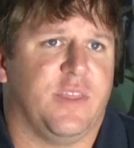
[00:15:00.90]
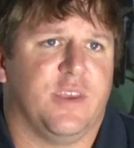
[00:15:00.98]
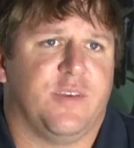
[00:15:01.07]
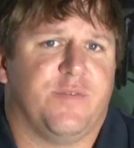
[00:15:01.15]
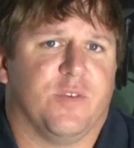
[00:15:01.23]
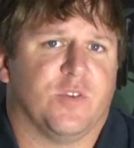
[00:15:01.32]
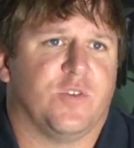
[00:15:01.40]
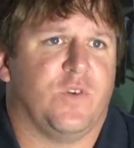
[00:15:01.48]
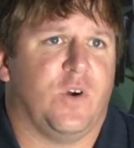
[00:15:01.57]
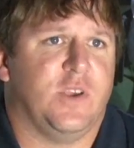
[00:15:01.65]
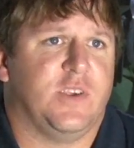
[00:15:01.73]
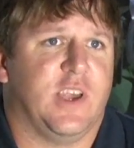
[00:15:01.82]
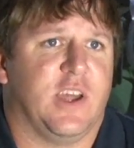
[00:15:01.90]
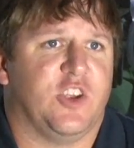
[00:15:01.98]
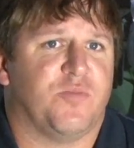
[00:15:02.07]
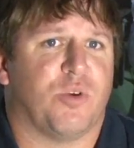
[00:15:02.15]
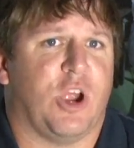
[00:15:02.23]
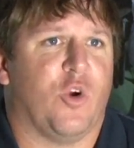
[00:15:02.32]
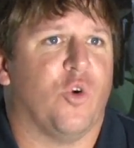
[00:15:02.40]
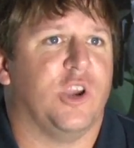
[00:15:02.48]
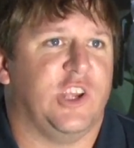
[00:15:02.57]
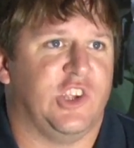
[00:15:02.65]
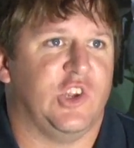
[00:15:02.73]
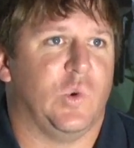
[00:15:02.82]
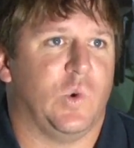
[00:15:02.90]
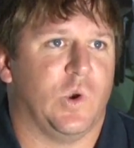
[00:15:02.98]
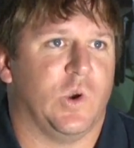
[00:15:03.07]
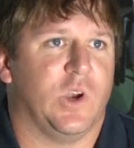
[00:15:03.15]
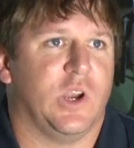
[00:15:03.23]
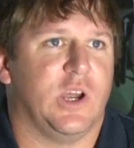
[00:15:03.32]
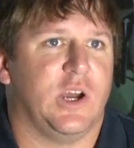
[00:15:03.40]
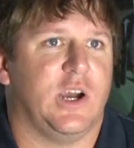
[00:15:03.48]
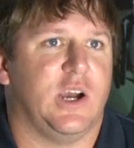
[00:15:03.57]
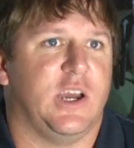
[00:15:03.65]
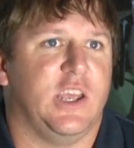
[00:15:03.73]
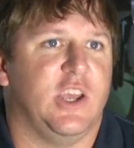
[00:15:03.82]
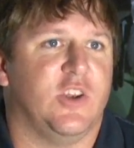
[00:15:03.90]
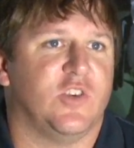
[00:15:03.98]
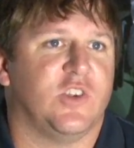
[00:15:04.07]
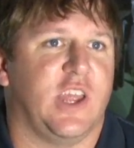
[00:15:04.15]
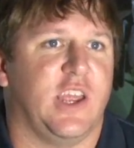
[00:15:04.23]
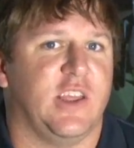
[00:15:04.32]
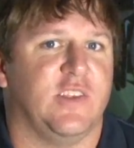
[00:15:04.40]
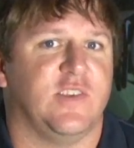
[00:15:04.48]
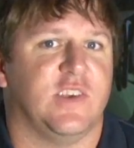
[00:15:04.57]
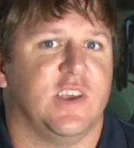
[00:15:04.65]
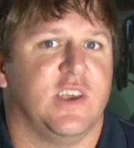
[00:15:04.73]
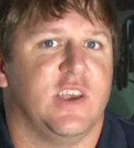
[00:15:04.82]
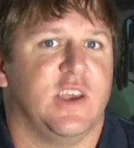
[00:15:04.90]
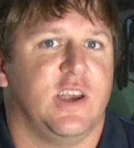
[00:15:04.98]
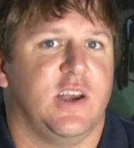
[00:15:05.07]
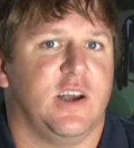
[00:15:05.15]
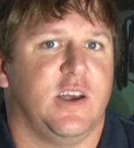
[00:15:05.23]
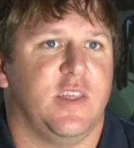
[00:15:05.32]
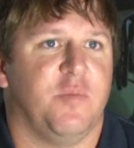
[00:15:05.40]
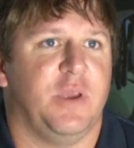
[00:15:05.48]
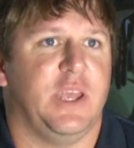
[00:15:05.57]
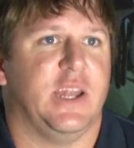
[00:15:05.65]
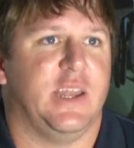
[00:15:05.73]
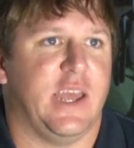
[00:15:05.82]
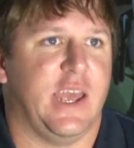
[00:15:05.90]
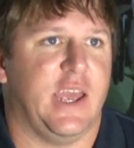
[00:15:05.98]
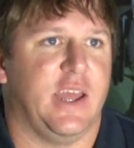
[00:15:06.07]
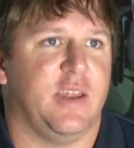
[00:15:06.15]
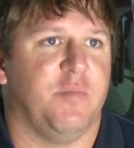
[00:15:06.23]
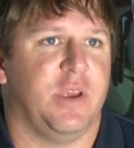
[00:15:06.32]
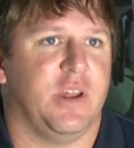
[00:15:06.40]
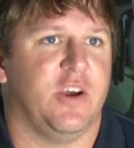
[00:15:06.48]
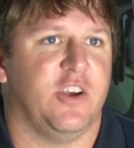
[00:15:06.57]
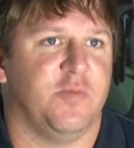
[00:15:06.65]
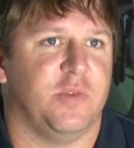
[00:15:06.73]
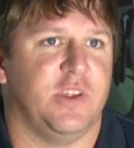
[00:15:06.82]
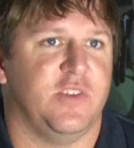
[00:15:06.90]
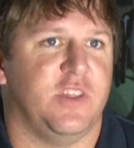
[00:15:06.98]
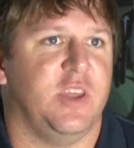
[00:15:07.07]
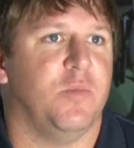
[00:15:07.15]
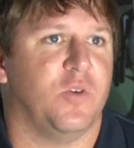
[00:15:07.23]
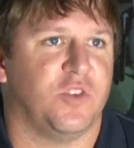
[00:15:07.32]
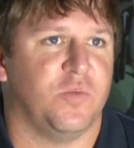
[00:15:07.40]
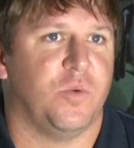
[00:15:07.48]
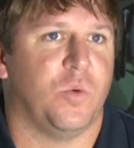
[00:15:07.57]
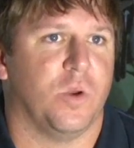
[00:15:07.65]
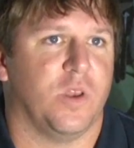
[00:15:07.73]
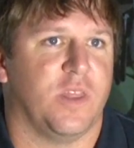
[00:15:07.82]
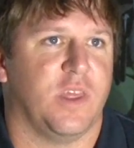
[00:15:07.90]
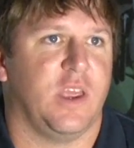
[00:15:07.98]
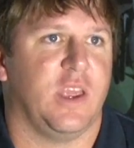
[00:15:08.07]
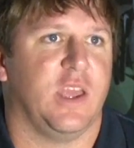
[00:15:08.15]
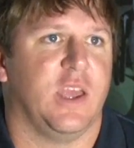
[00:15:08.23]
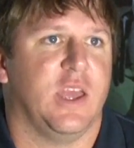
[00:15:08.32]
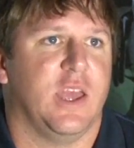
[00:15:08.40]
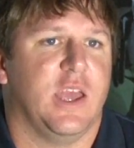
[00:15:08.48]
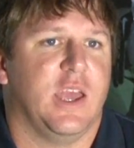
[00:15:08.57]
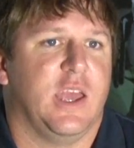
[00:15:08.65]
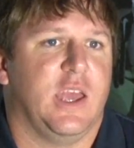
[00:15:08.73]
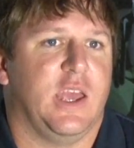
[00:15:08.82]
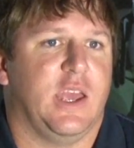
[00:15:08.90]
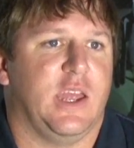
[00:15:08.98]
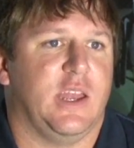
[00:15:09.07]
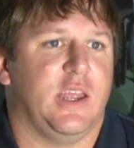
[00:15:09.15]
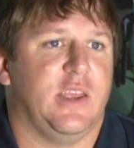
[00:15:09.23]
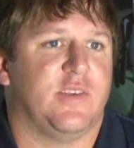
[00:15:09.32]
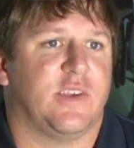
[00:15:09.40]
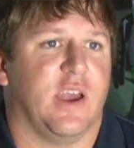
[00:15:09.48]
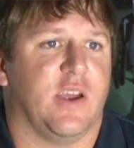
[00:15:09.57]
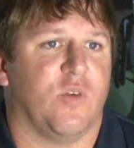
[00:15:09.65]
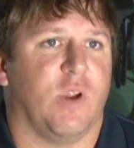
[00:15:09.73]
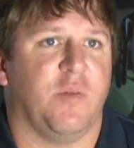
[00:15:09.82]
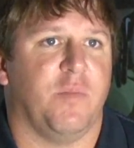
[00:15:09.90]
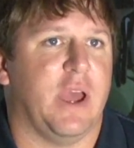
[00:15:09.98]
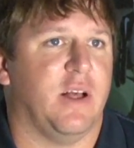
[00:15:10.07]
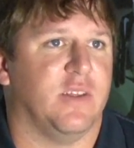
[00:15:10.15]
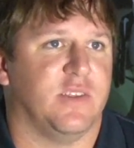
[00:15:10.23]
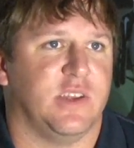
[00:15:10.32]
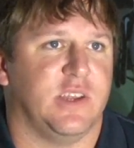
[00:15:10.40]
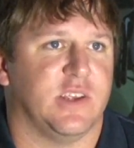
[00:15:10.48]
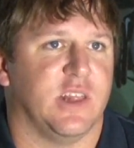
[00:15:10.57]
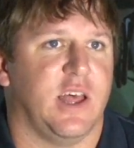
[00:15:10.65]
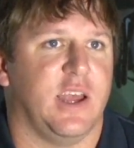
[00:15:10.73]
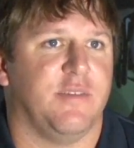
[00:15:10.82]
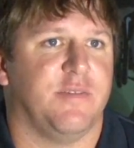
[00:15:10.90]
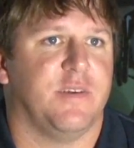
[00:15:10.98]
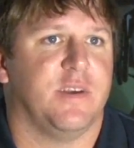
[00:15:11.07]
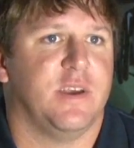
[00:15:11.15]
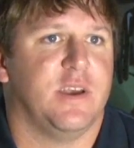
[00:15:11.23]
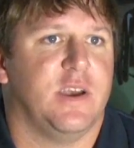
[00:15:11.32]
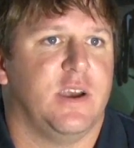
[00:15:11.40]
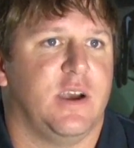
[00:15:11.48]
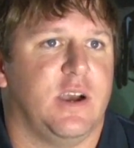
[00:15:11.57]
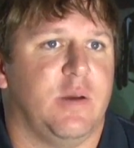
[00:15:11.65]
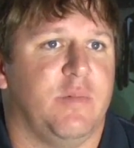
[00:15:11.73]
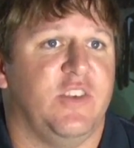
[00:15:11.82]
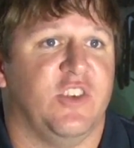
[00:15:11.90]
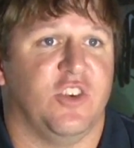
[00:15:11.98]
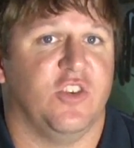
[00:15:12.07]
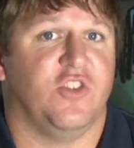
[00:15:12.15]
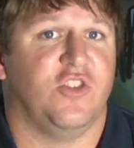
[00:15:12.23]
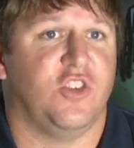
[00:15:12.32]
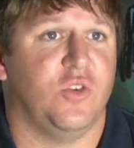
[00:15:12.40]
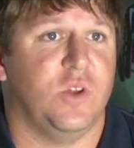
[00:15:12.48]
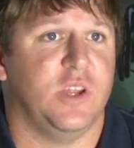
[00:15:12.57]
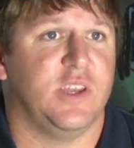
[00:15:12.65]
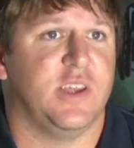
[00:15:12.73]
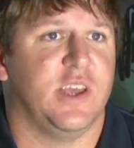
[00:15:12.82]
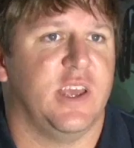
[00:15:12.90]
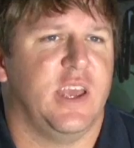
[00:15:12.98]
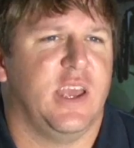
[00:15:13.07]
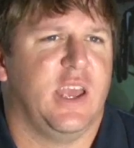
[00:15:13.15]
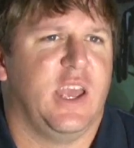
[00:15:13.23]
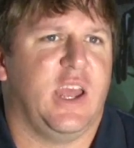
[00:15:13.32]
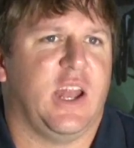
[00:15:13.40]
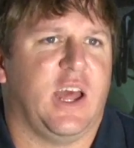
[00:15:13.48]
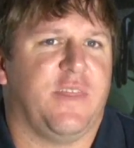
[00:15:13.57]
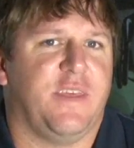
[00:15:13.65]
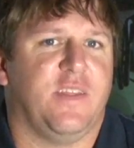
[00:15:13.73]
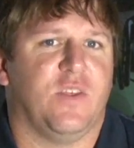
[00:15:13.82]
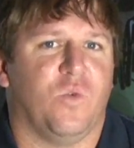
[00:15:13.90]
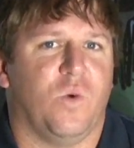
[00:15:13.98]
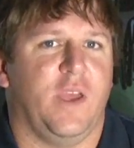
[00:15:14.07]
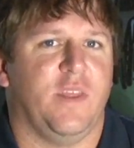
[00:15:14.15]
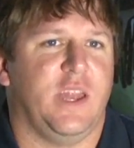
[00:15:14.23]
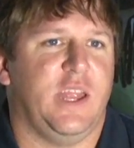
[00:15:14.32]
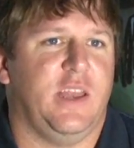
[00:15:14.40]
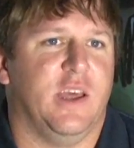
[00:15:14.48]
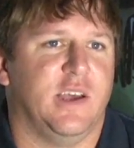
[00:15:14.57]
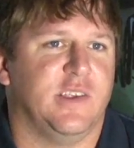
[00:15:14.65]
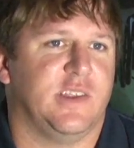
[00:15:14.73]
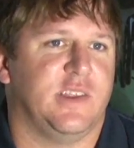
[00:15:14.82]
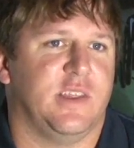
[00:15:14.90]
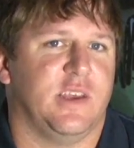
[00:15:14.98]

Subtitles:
think first of all he's got his priorities in order. He understands that being a dad and being a husband is the most important thing. And he's got great balance in his life. He's a good student. And I think the way that he does